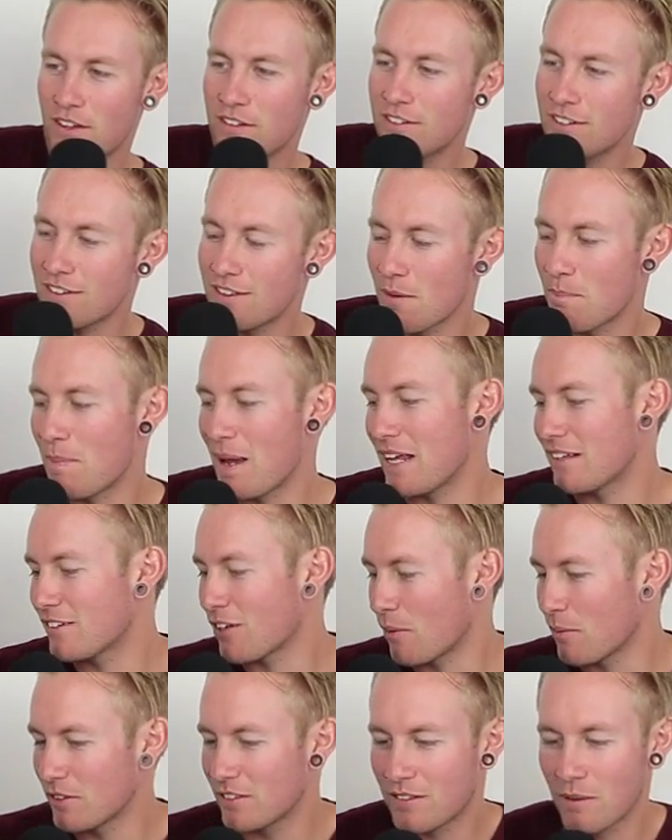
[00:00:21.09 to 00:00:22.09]
This is the Ben
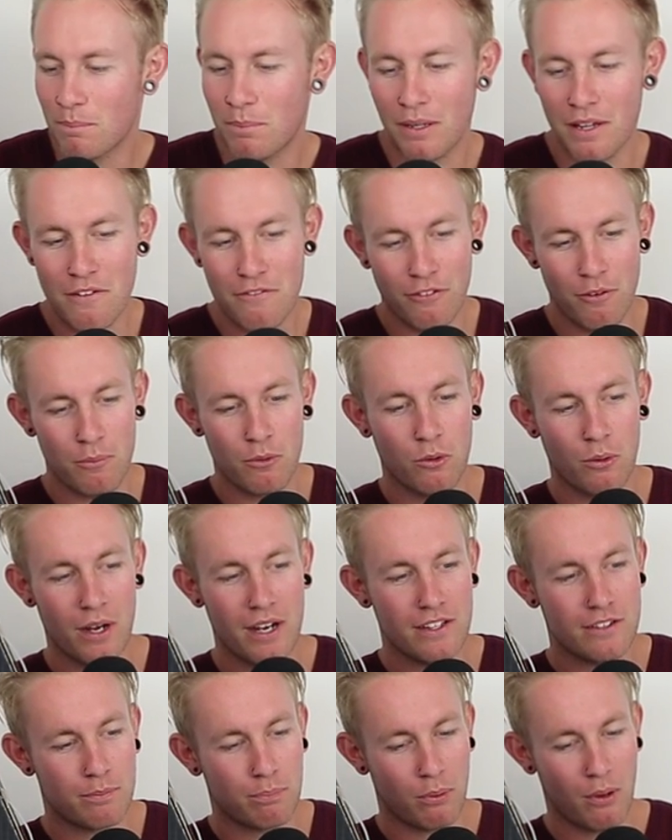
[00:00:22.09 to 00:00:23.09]
Thomas Complete from
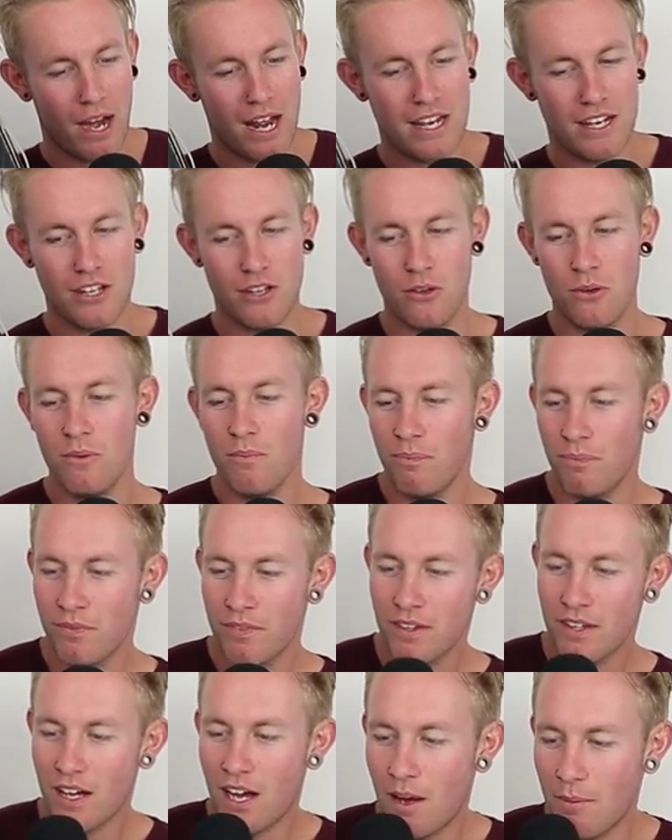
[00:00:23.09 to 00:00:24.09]
Grit, it's brand new.
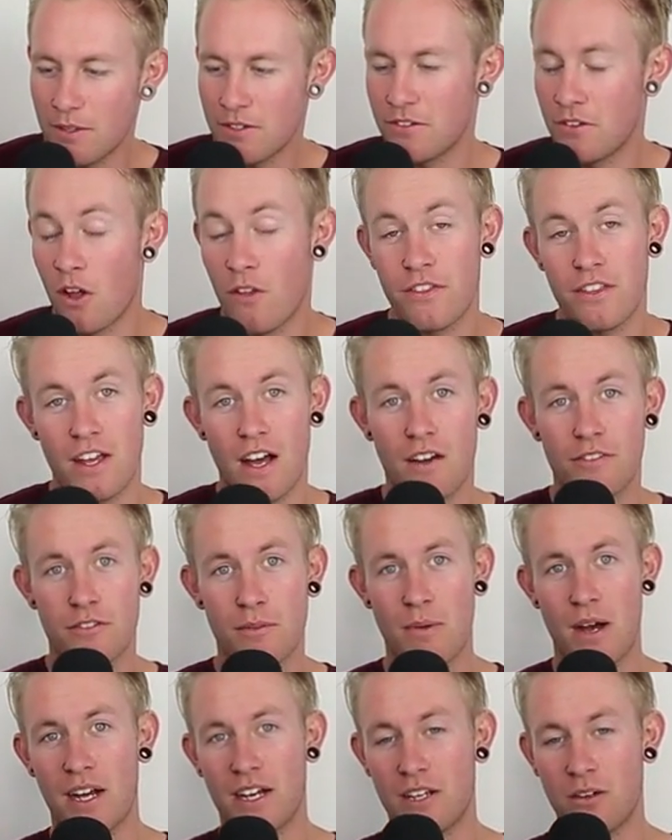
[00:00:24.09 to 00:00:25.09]
Um, it's not the
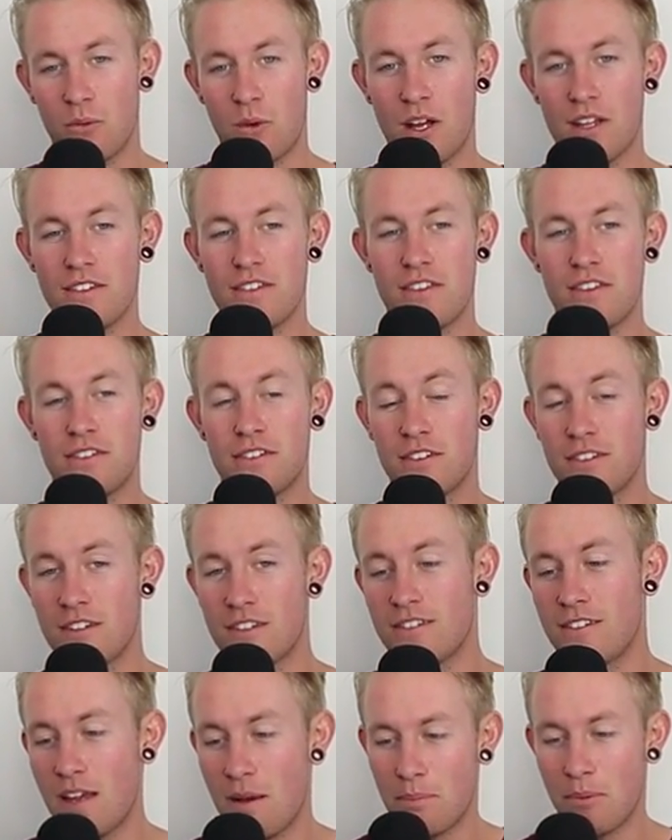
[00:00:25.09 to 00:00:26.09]
aftermarket ones, this is
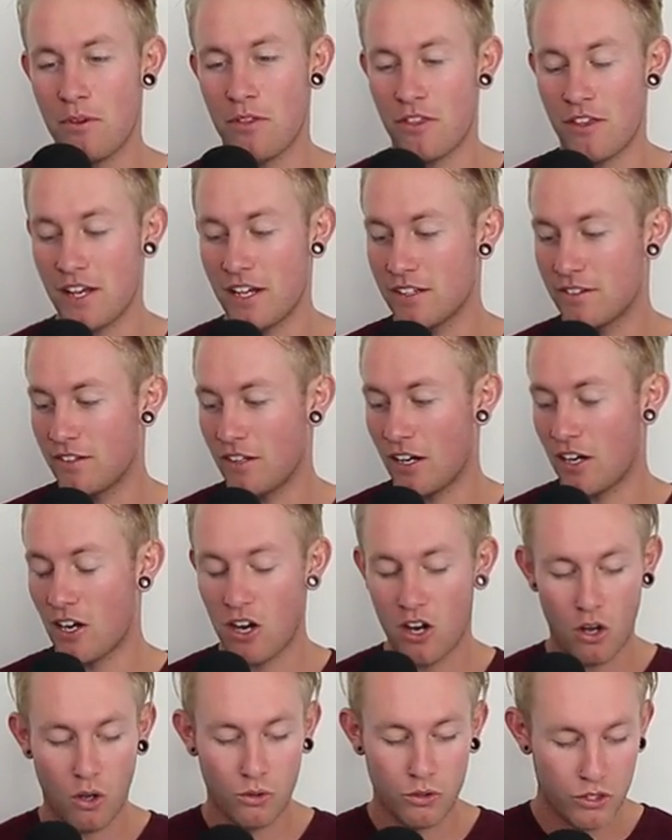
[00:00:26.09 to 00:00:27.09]
a separate thing, it's like
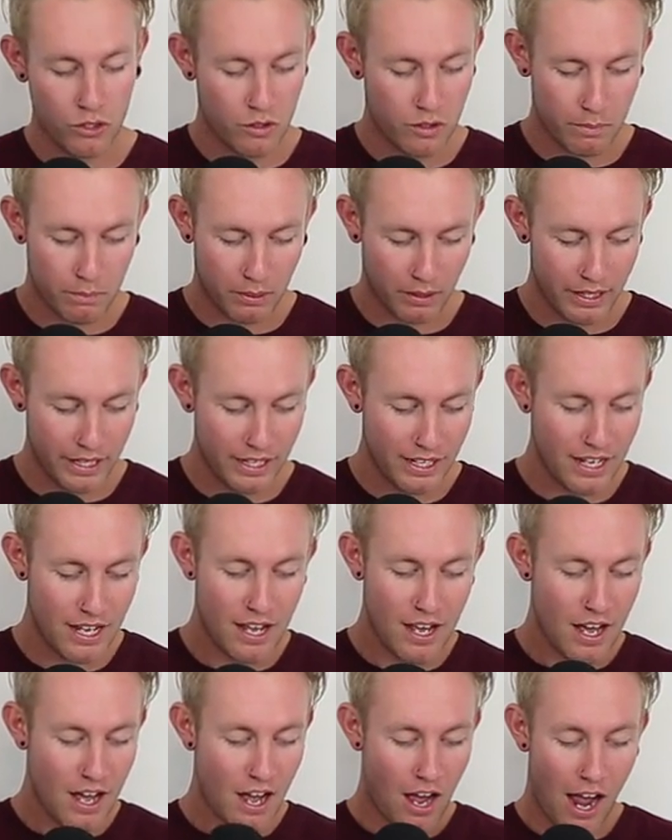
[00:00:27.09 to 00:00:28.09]
a whole new complete.
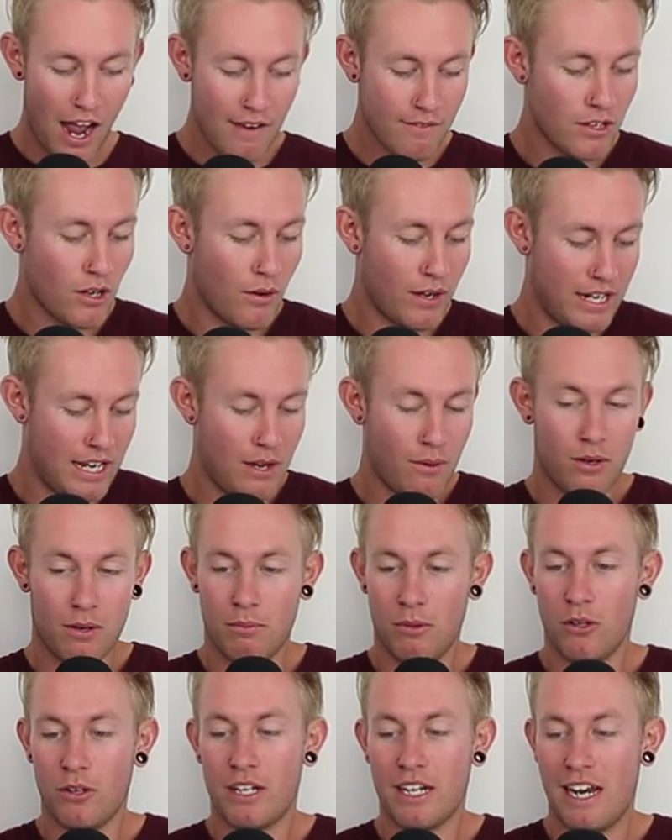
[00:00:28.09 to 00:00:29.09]
I have no idea what
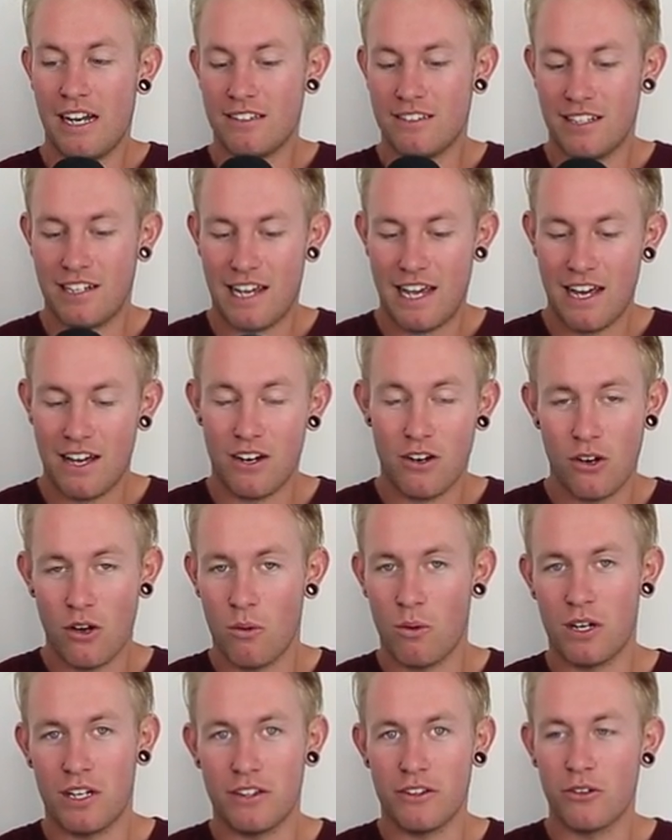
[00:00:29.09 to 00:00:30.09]
I'm looking at today. I don't know
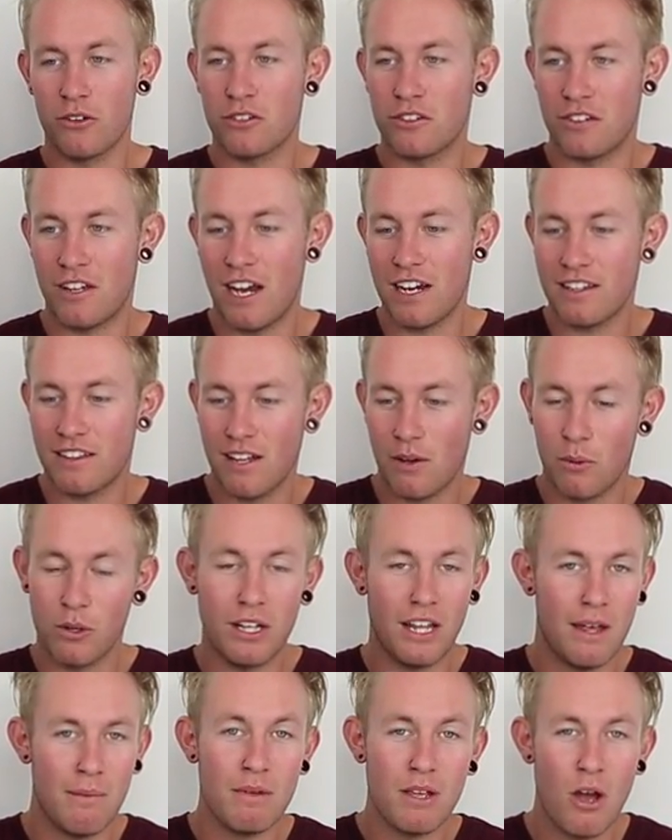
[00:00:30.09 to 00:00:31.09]
what it looks like. They
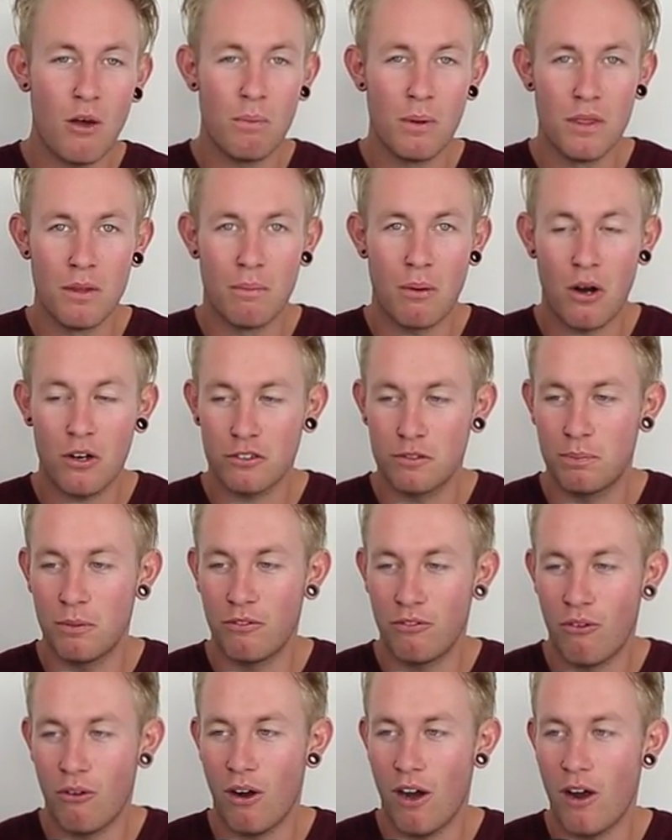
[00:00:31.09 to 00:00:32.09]
wouldn't let me open the box
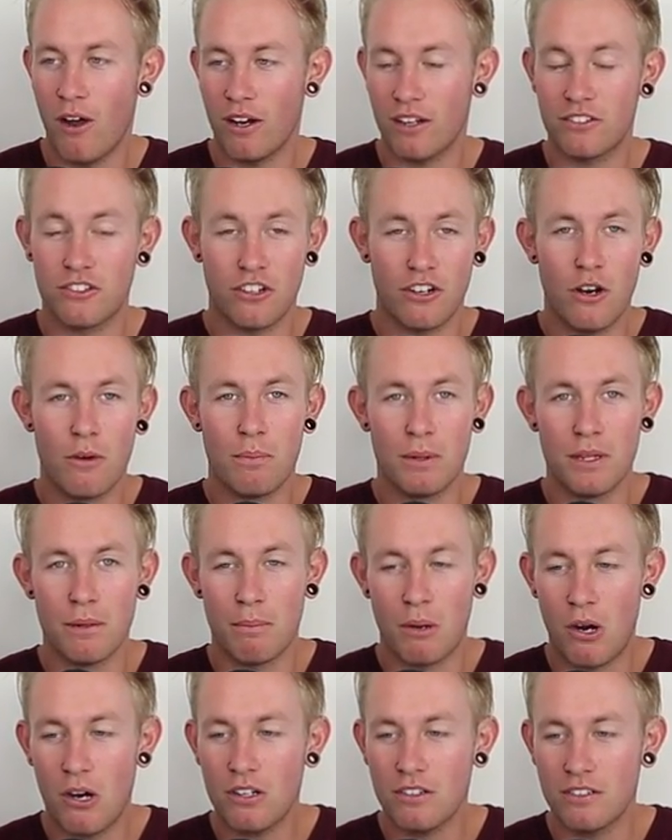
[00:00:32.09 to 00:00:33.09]
before I actually opened the
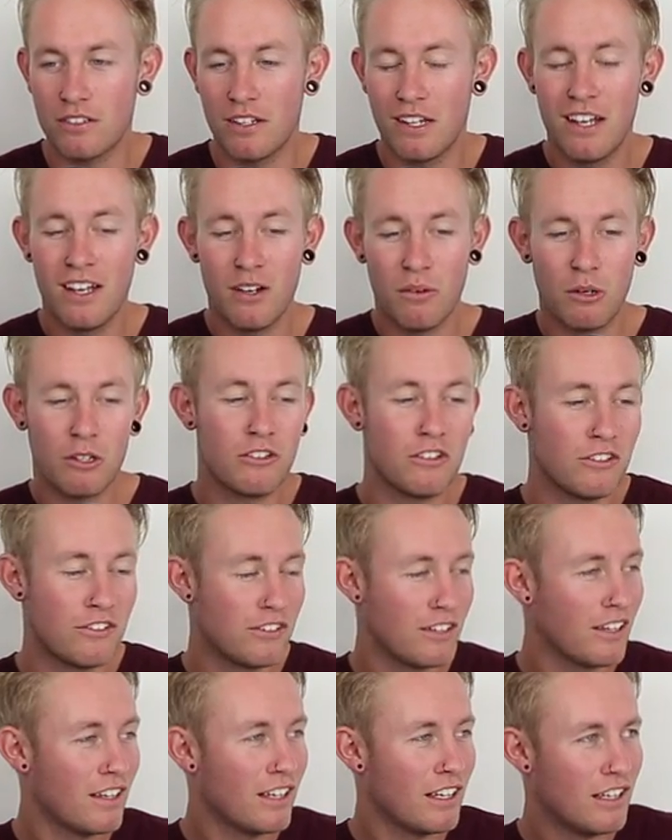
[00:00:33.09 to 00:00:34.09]
box, which
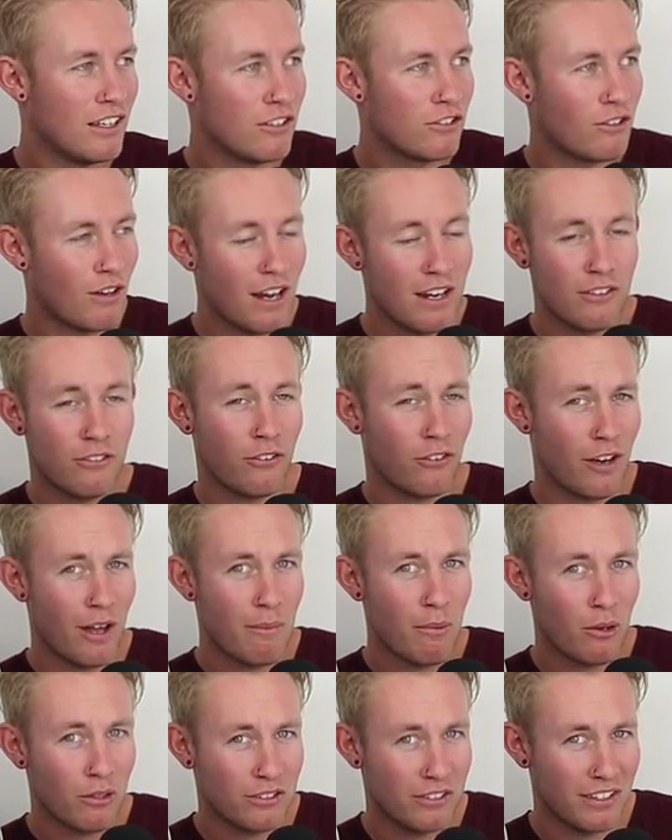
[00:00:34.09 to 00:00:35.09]
is strange for an
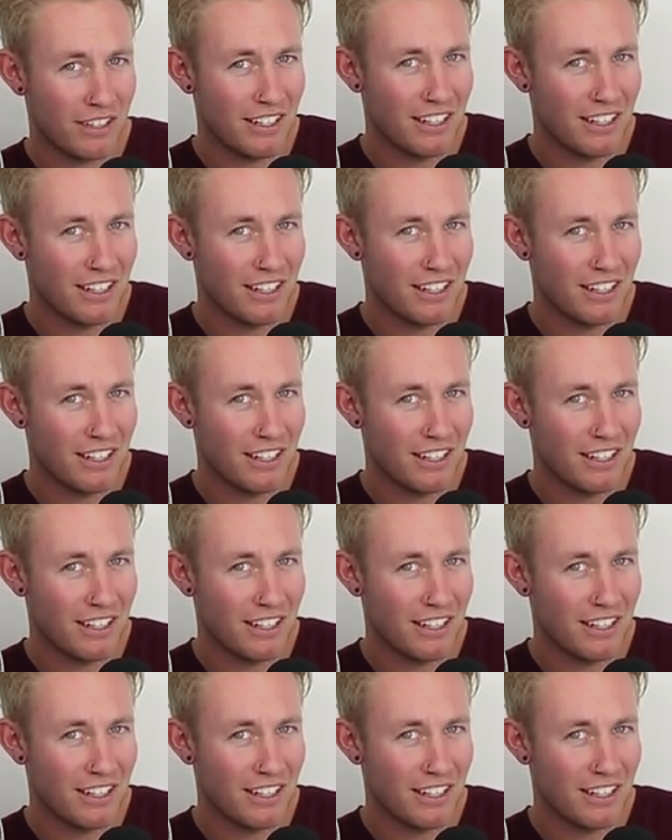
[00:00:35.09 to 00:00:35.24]
unboxing,